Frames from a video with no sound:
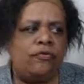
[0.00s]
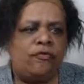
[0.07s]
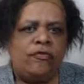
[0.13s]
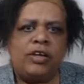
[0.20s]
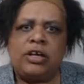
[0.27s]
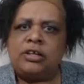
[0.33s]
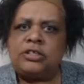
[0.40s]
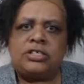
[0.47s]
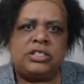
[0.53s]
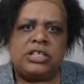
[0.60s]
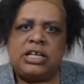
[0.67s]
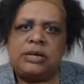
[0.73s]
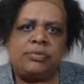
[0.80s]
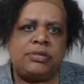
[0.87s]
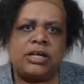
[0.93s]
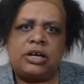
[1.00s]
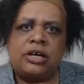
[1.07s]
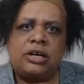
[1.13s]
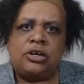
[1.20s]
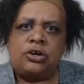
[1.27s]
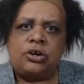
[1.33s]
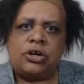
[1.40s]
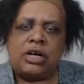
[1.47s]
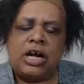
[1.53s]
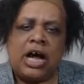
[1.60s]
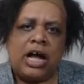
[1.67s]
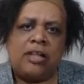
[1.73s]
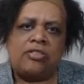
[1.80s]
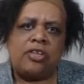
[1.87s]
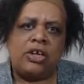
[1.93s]
feel deep down in your
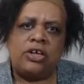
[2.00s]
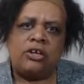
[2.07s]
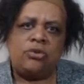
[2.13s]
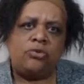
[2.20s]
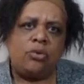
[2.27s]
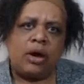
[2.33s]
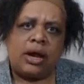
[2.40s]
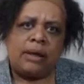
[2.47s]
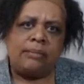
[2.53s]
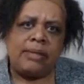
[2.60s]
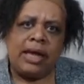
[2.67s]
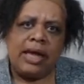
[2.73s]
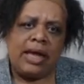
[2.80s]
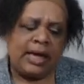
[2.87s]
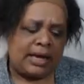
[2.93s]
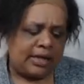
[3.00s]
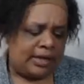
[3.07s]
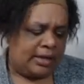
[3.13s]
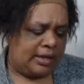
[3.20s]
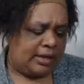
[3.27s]
gut that you want to make.